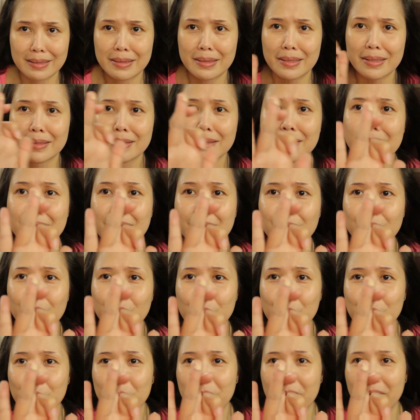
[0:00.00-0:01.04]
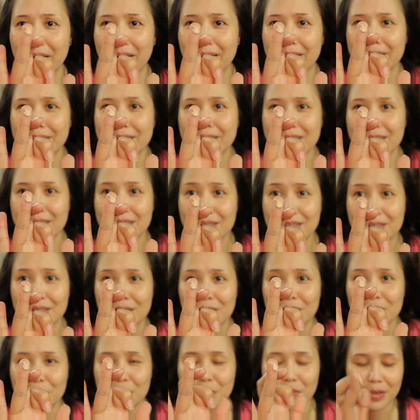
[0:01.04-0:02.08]
This is too
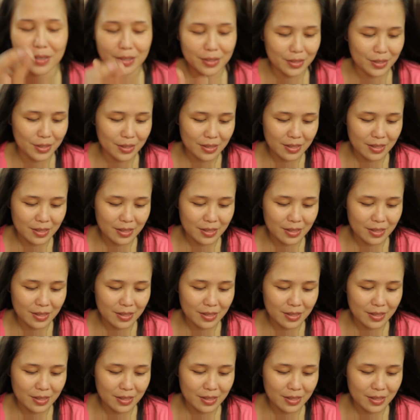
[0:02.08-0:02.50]
much.